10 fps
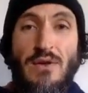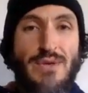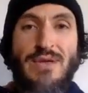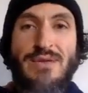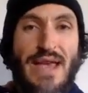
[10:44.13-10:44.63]
You're
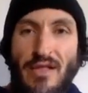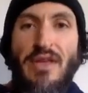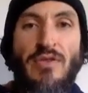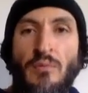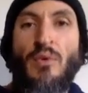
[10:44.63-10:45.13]
still
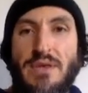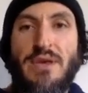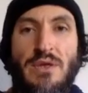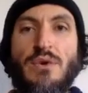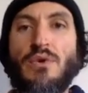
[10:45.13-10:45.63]
telling them what
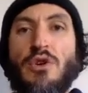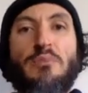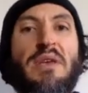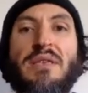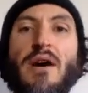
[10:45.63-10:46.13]
to do. You're
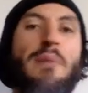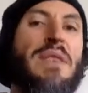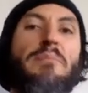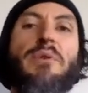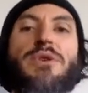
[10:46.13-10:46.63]
being
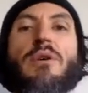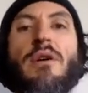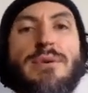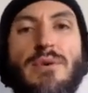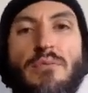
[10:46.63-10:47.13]
dominant, but you're
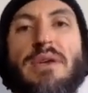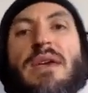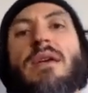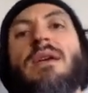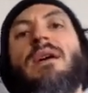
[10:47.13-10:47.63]
also
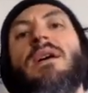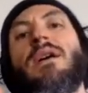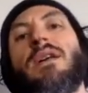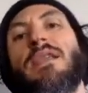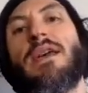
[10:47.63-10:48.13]
being
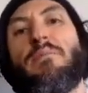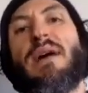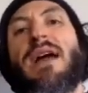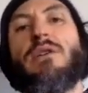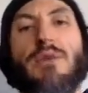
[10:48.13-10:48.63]
laid
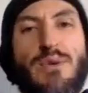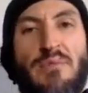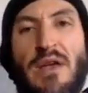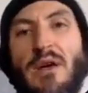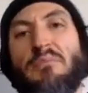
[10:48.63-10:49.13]
back. You're also
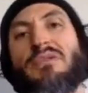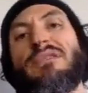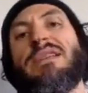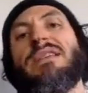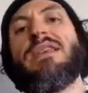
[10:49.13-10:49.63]
being
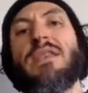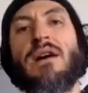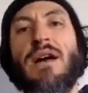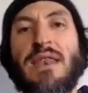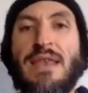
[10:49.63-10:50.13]
completely
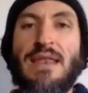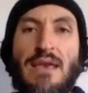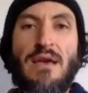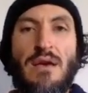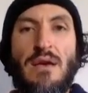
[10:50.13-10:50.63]

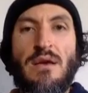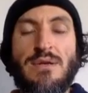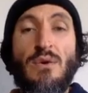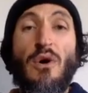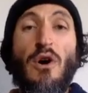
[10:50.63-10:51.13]
non-needy.
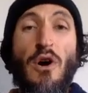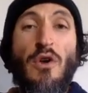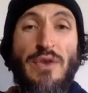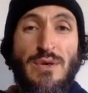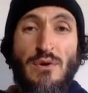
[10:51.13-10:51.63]
So all
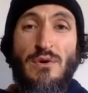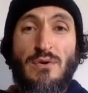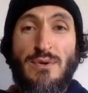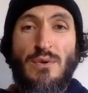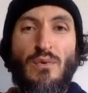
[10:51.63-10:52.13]
these
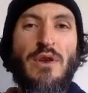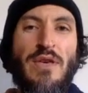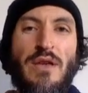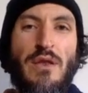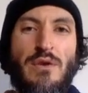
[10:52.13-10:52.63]
girls, what are
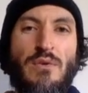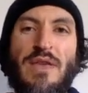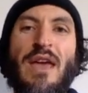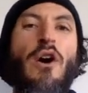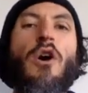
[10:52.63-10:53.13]
they going to do when
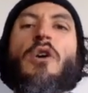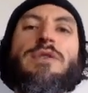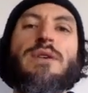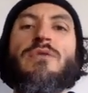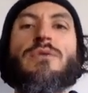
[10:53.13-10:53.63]
they get all
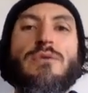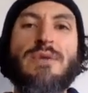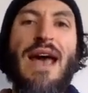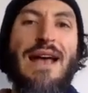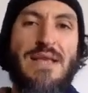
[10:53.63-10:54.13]
these other dudes
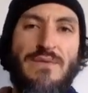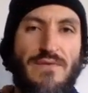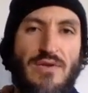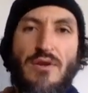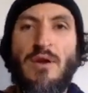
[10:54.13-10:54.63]
asking
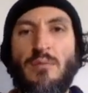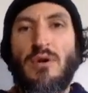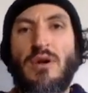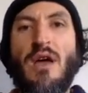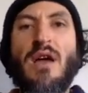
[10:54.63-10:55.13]
for their
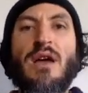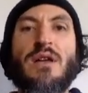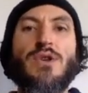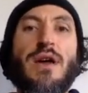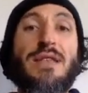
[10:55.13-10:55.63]
number,
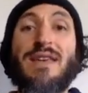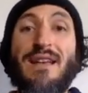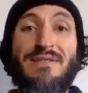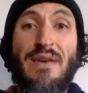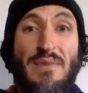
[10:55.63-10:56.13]
trying to
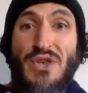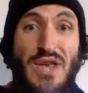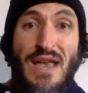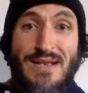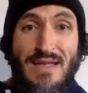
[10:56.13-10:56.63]
text them and
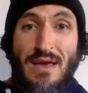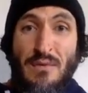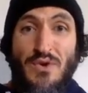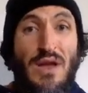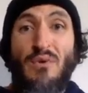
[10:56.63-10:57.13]
chase
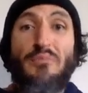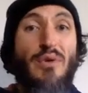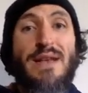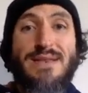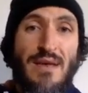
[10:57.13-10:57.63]
them, trying to
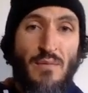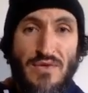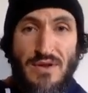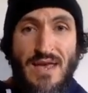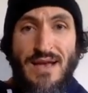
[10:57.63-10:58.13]
impress them with
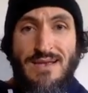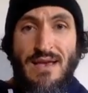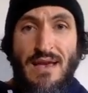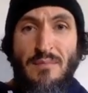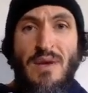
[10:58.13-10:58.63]
their text
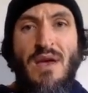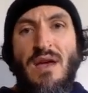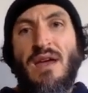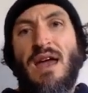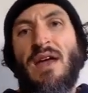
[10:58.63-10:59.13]
game?
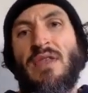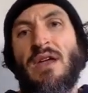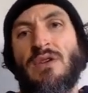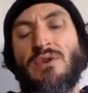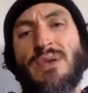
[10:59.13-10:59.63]
And
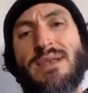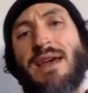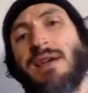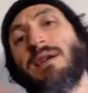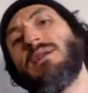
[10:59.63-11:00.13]
then you're just
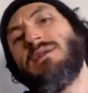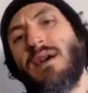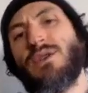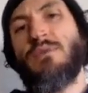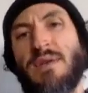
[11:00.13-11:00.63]
like, yeah,
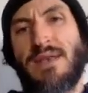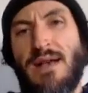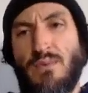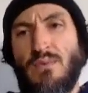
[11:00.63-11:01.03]
shoot me a text.